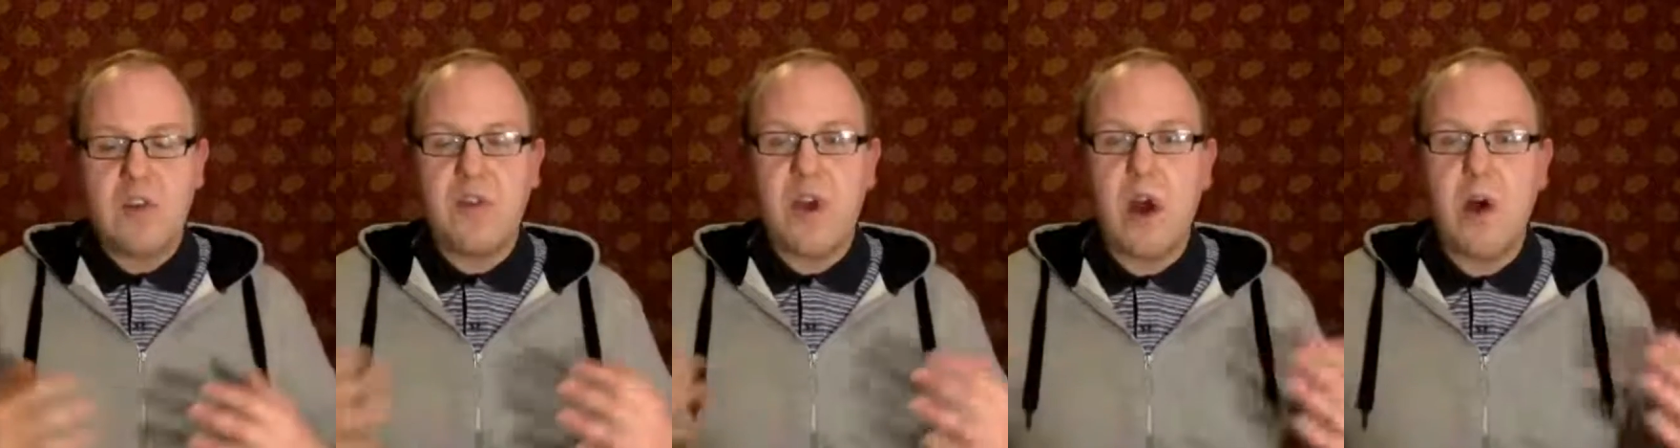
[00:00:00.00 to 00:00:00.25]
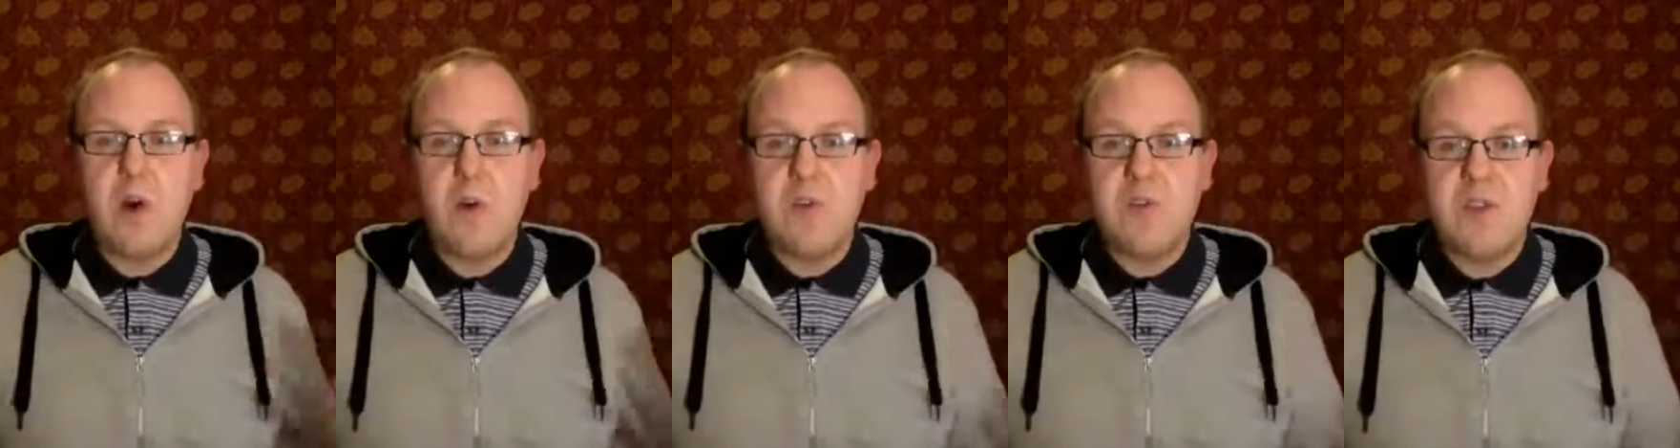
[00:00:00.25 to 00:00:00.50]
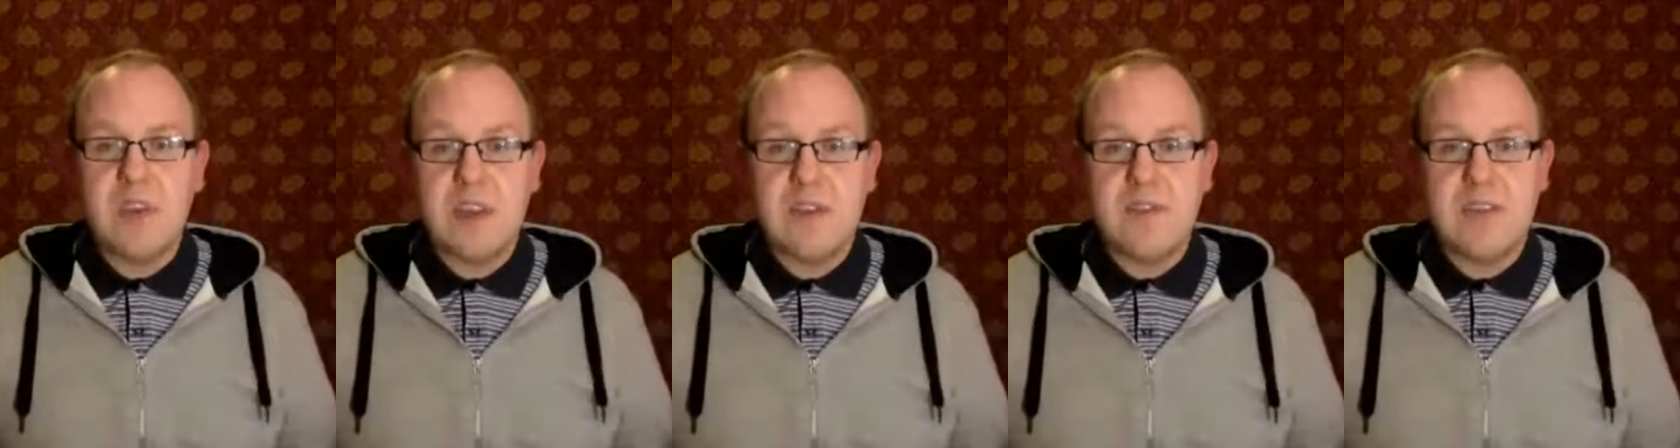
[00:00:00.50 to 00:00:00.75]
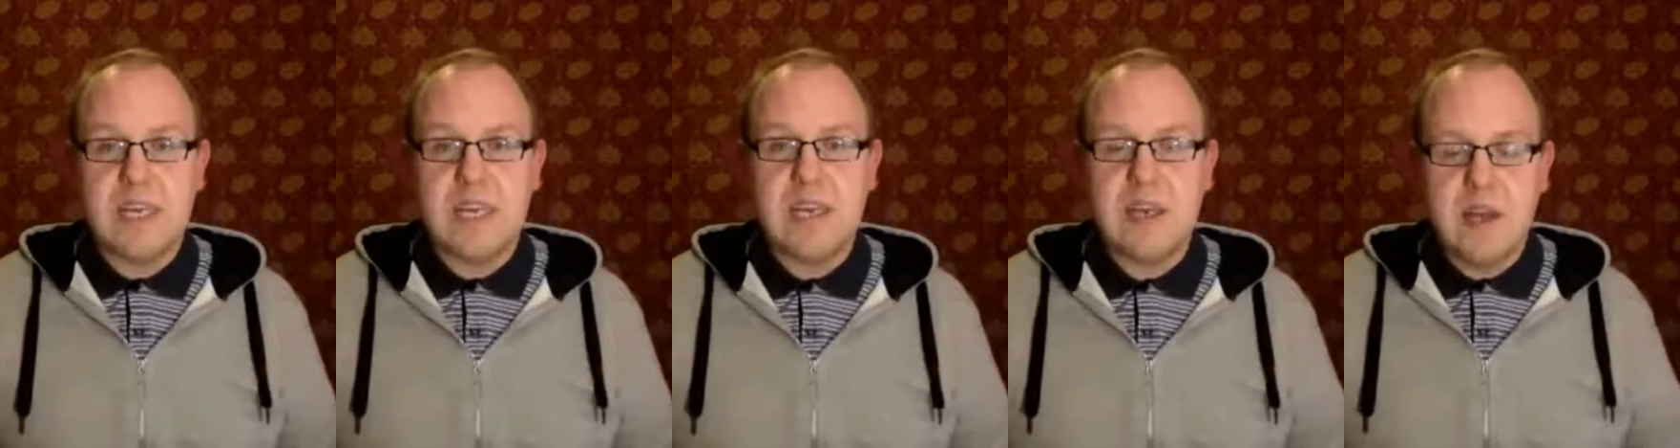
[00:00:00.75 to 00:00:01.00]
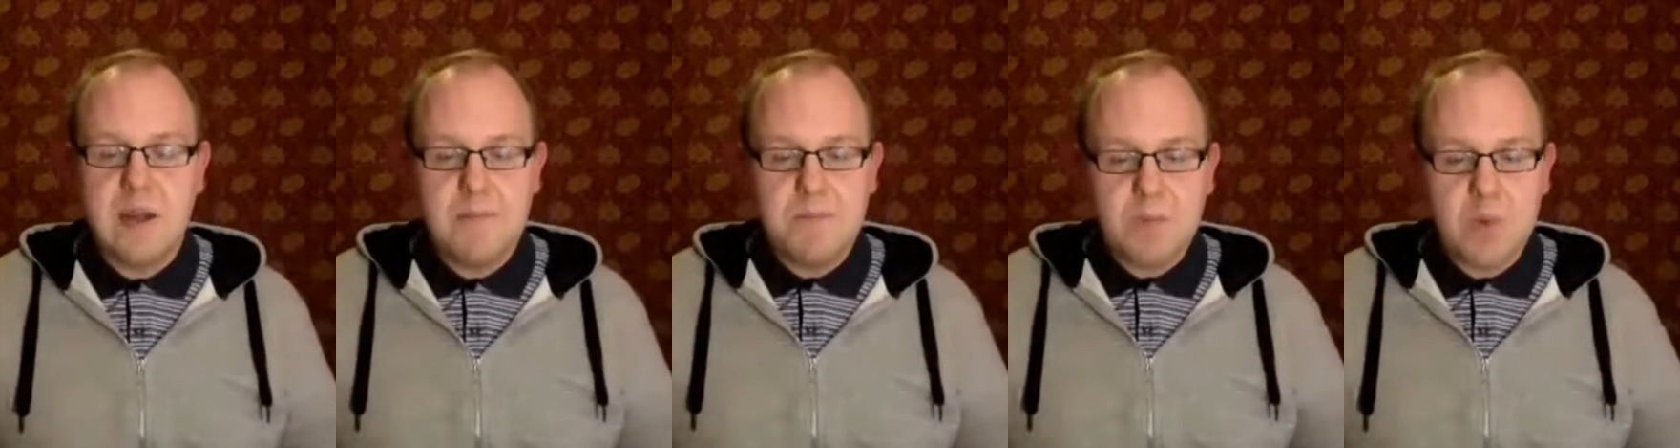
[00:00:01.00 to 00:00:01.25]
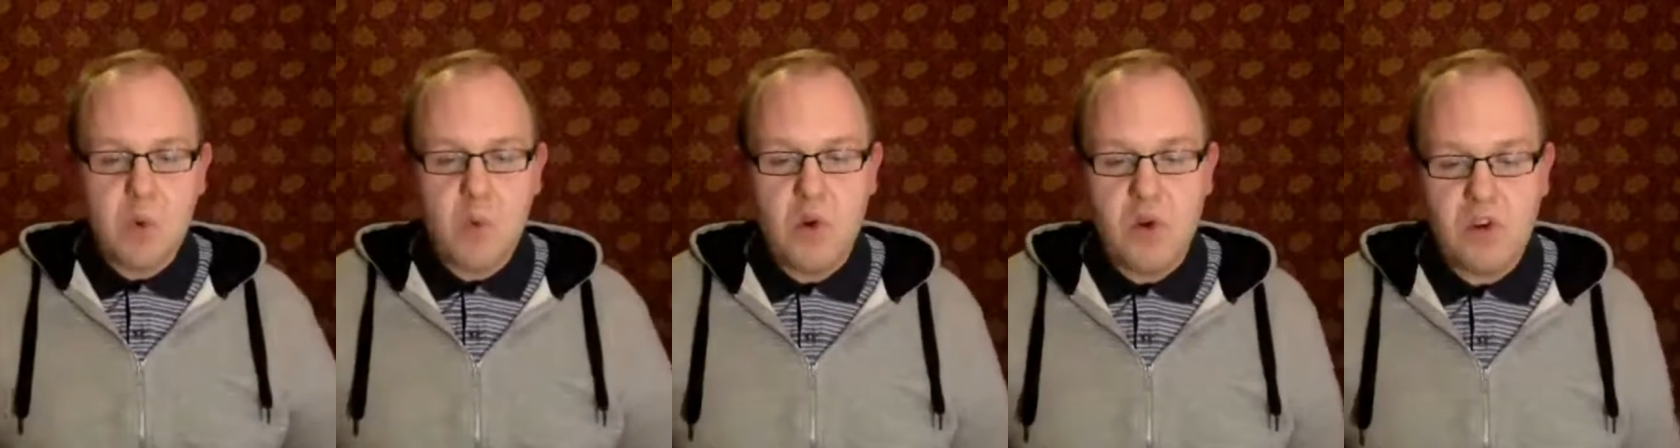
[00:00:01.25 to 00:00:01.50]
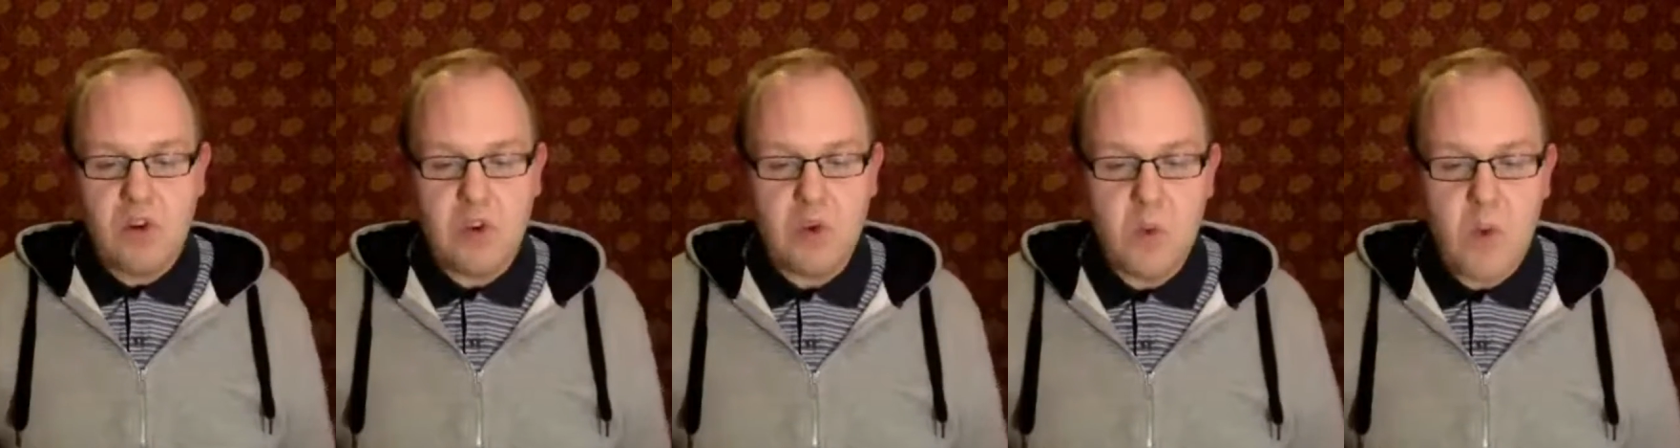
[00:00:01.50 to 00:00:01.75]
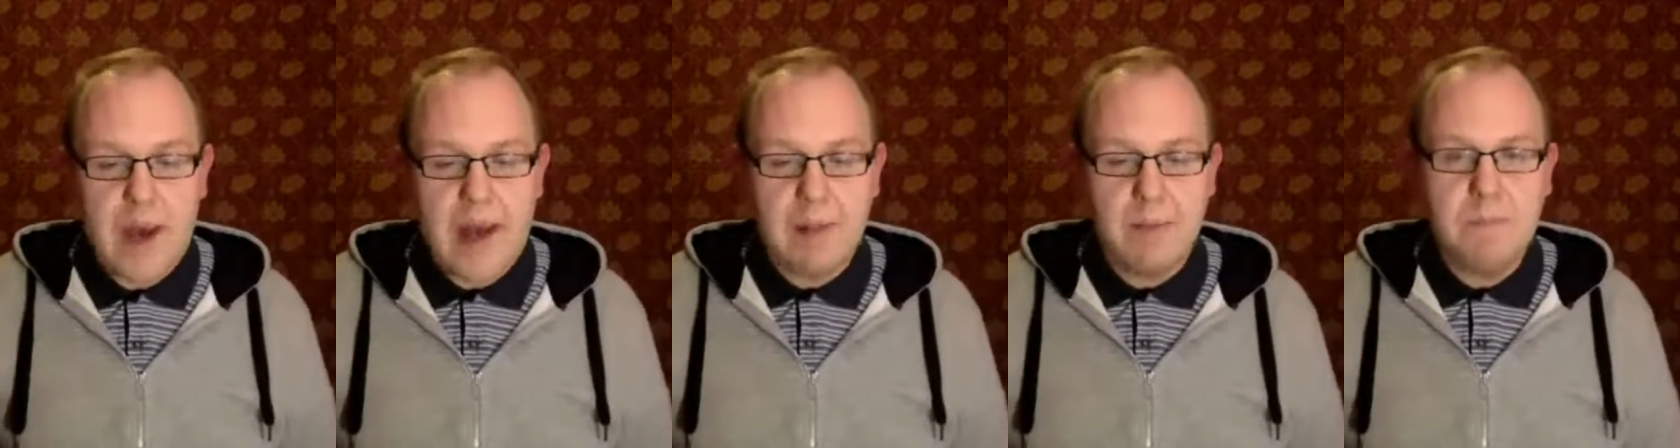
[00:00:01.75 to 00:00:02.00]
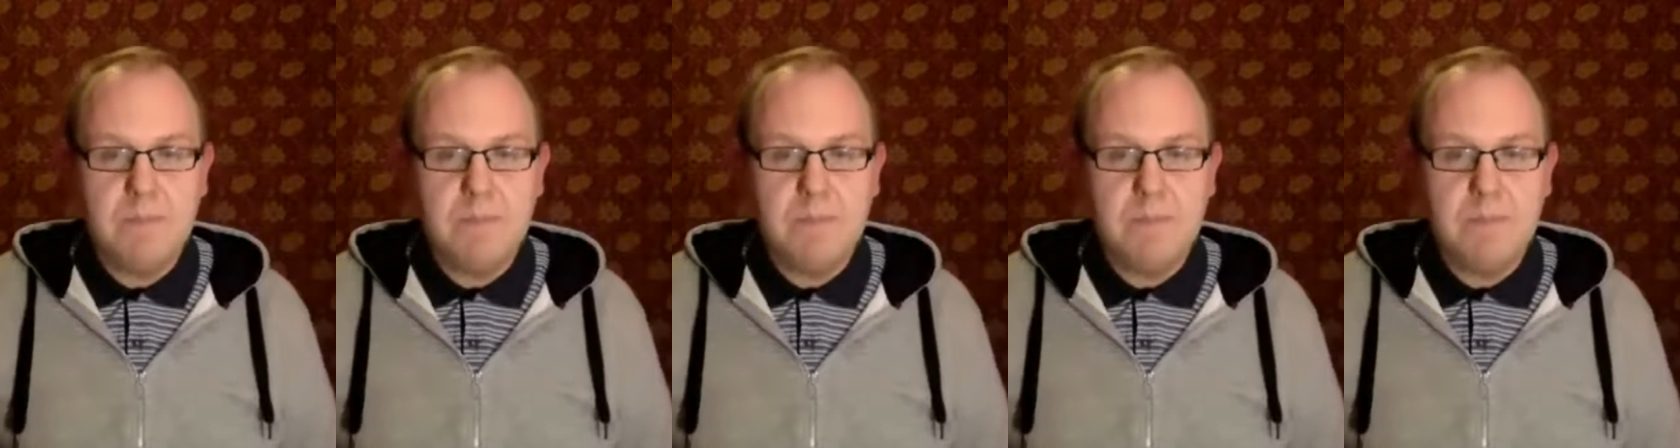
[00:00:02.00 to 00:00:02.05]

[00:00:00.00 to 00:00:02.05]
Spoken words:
whole city would do well.